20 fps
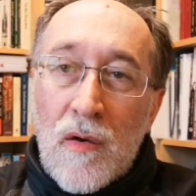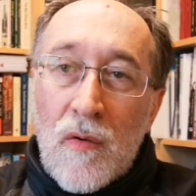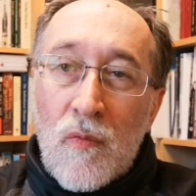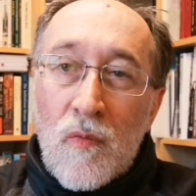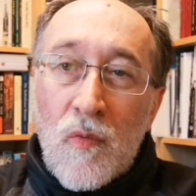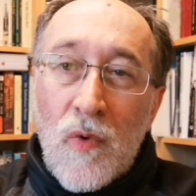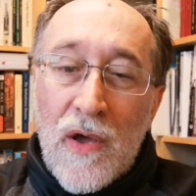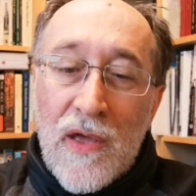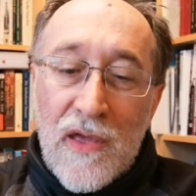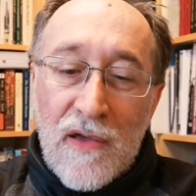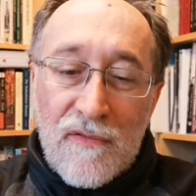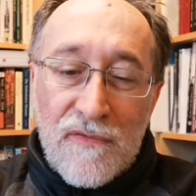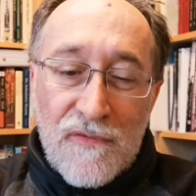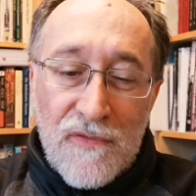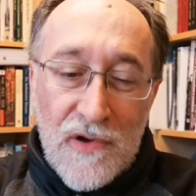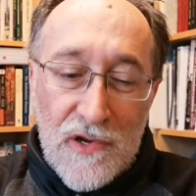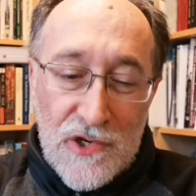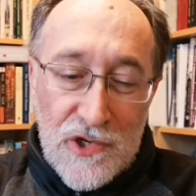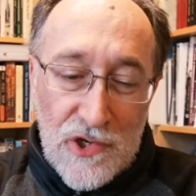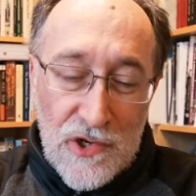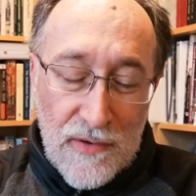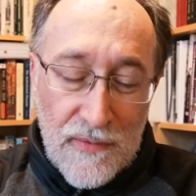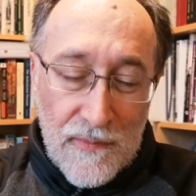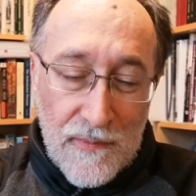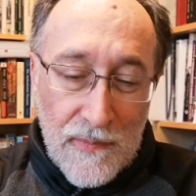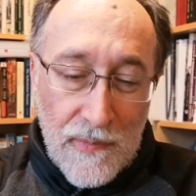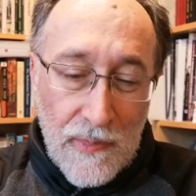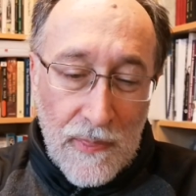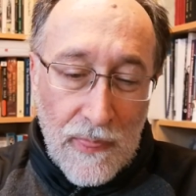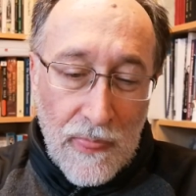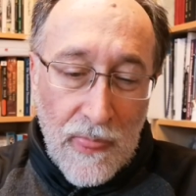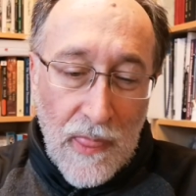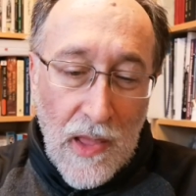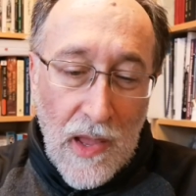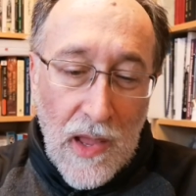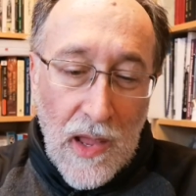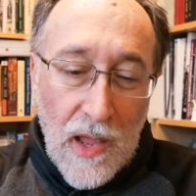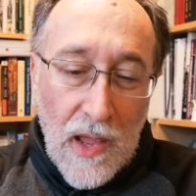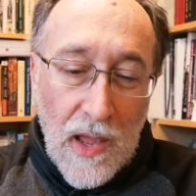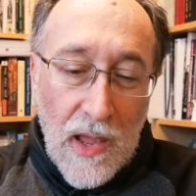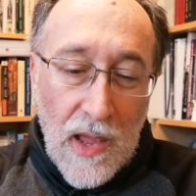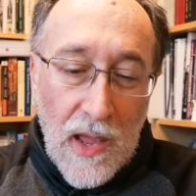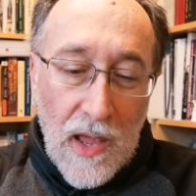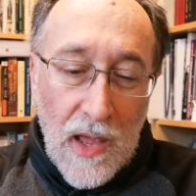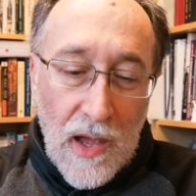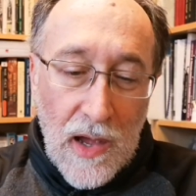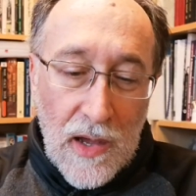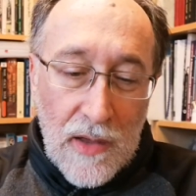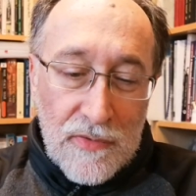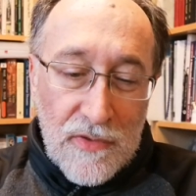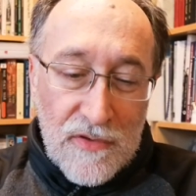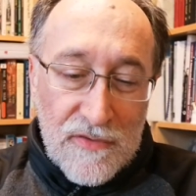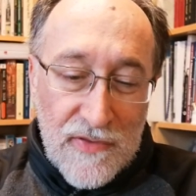way of functioning. The